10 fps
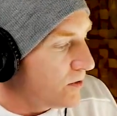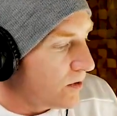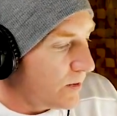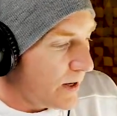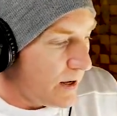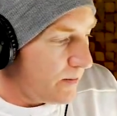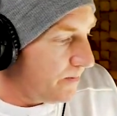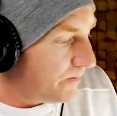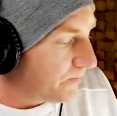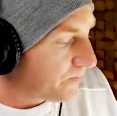So again,
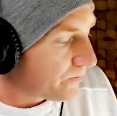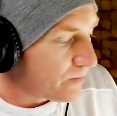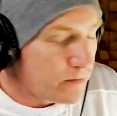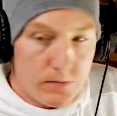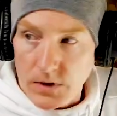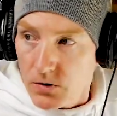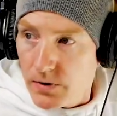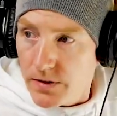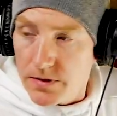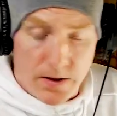
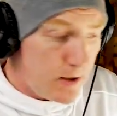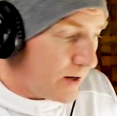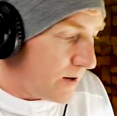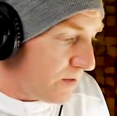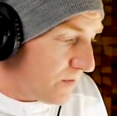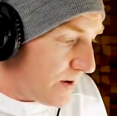with the